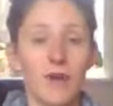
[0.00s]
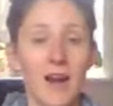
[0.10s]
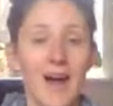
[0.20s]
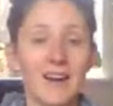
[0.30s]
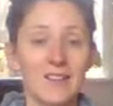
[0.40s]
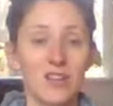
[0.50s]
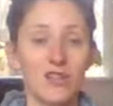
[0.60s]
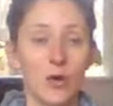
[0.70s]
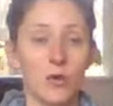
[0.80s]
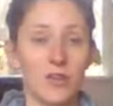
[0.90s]
Relax the
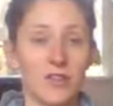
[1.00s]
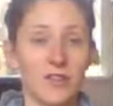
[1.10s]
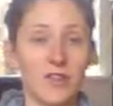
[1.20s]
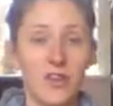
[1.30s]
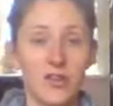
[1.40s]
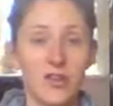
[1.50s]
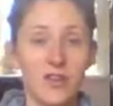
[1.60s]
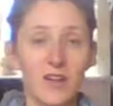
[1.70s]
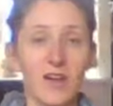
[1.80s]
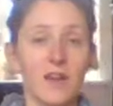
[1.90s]
shoulders,
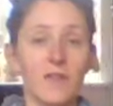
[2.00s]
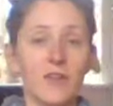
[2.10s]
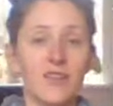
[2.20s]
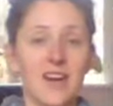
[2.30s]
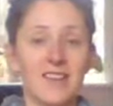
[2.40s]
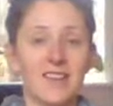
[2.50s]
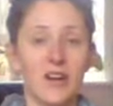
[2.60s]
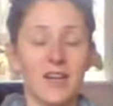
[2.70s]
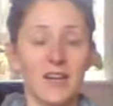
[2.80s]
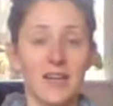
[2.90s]
just lift the chest
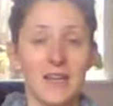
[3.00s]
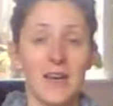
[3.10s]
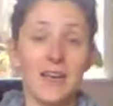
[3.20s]
slightly.